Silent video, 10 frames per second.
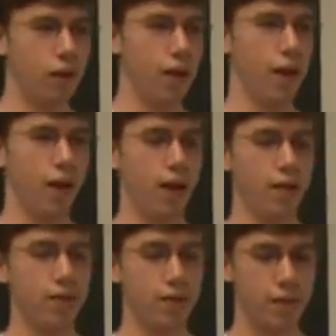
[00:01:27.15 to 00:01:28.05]

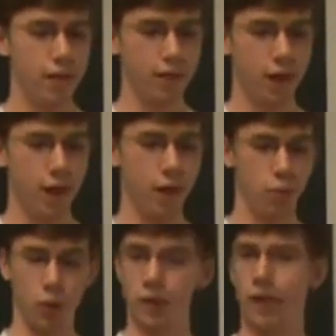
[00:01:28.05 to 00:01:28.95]
and it
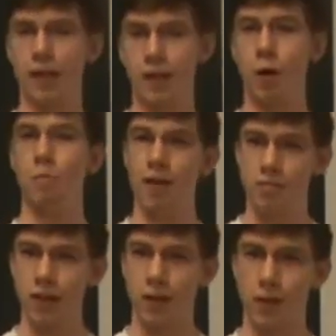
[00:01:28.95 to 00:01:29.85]
wouldn't let go of my
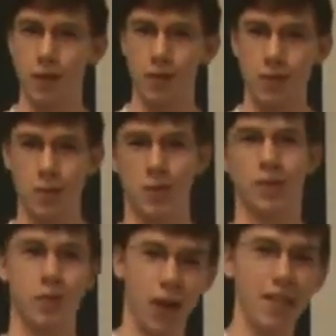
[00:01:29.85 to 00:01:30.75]
finger. So I was
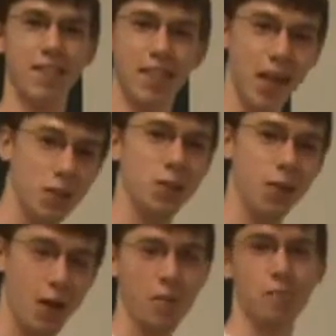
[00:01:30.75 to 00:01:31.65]
like trying to nudge it
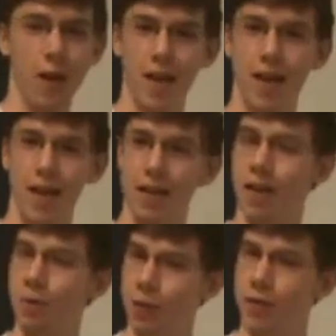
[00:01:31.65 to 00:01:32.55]
off my hand
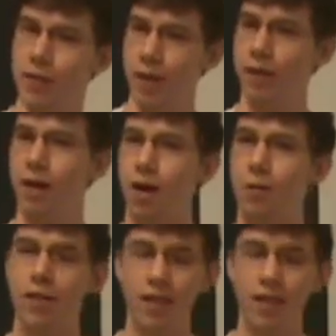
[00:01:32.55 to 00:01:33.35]
and it wouldn't let go.